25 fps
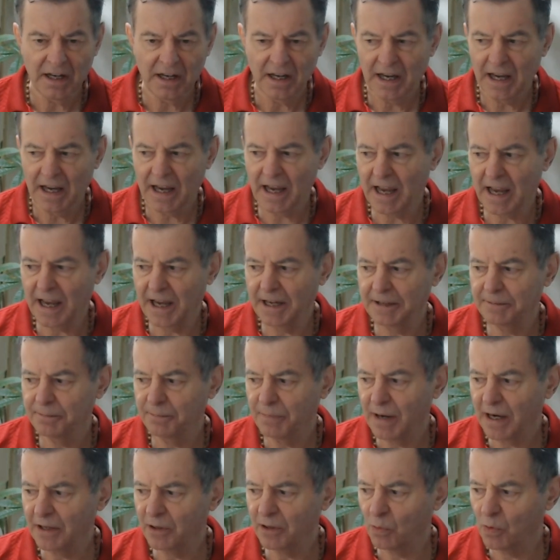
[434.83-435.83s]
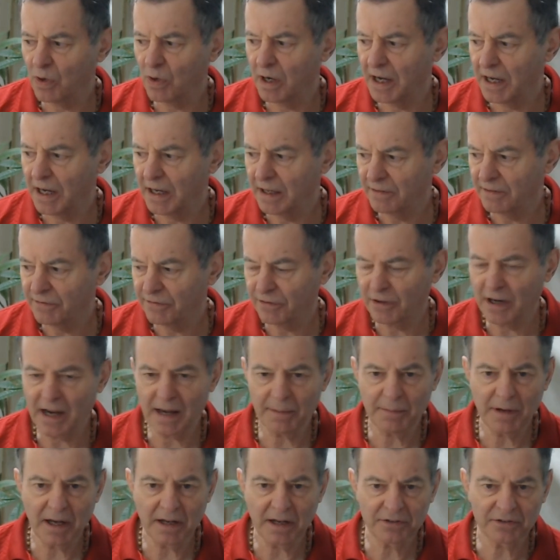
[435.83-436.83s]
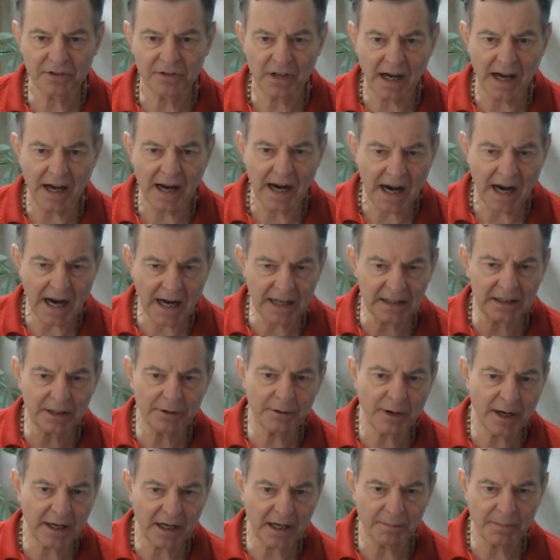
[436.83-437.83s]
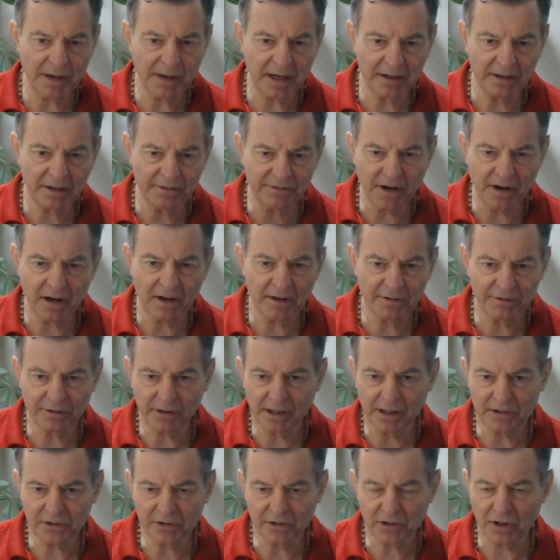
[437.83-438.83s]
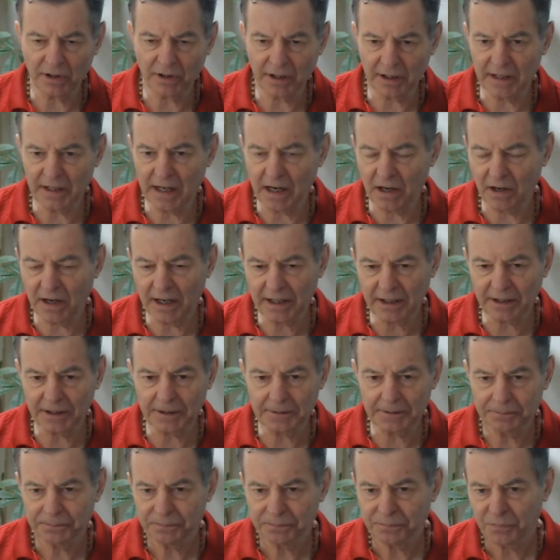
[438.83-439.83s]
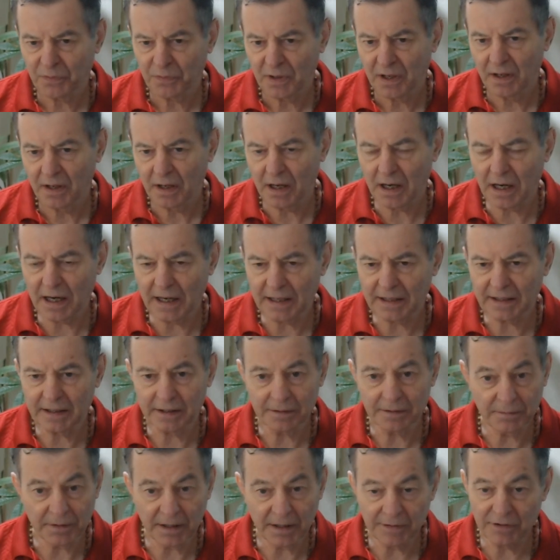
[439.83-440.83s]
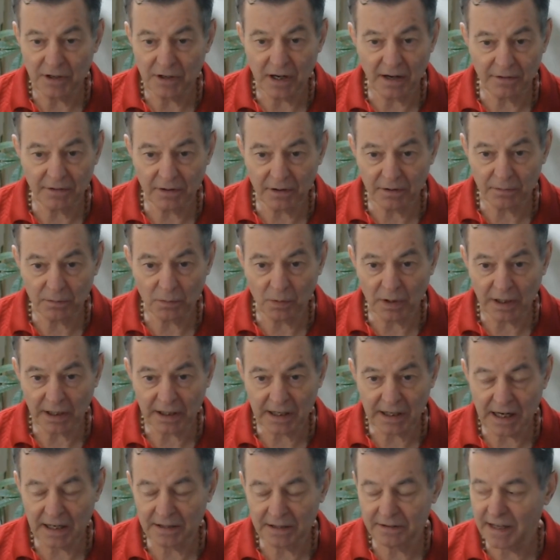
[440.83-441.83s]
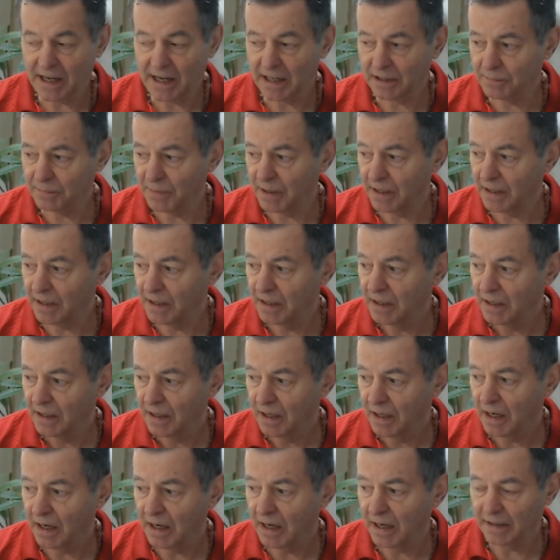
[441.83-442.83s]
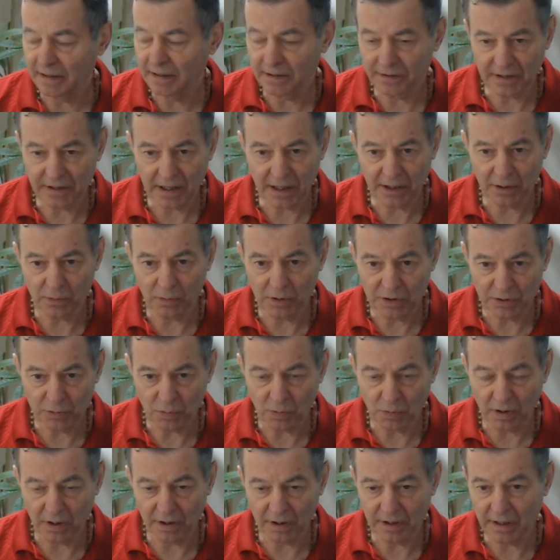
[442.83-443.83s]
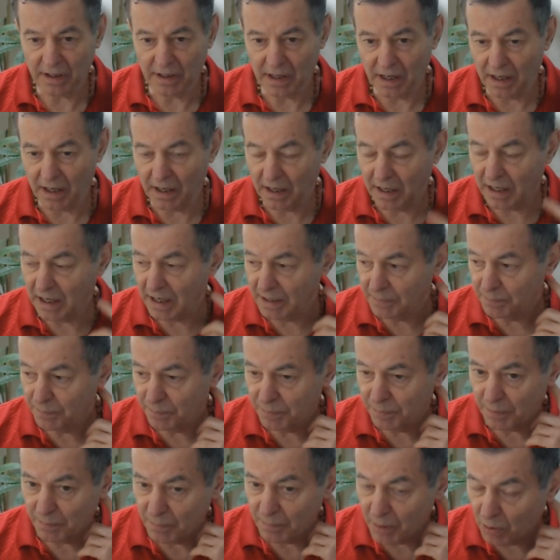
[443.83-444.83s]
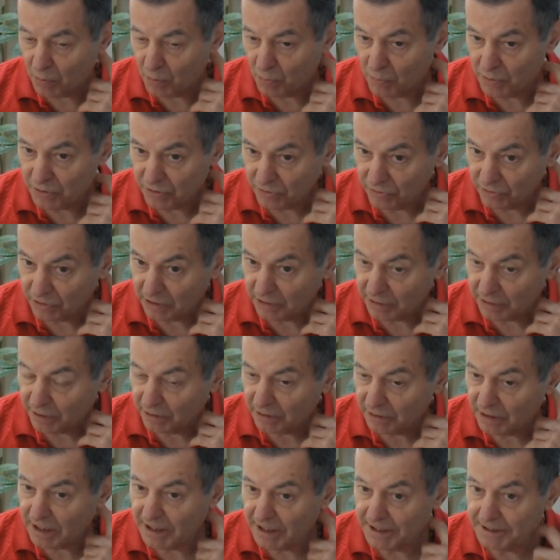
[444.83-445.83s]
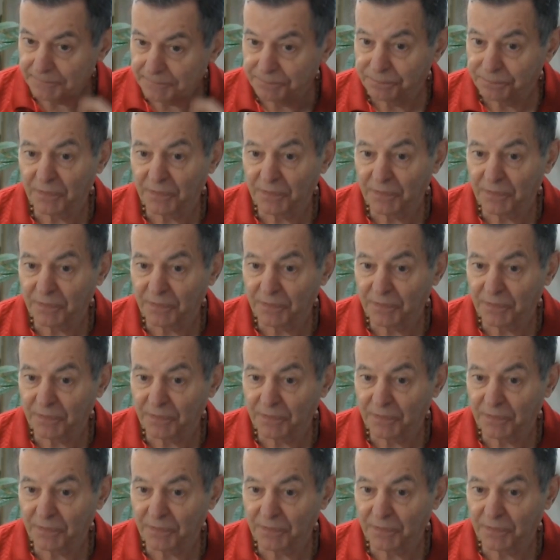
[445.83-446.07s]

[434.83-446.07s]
And by the way, for MS, I highly recommend a far infrared sauna. Now I can, I can, if you ever want to contact me, I can tell you which one uh, I promote, which is Clear Light.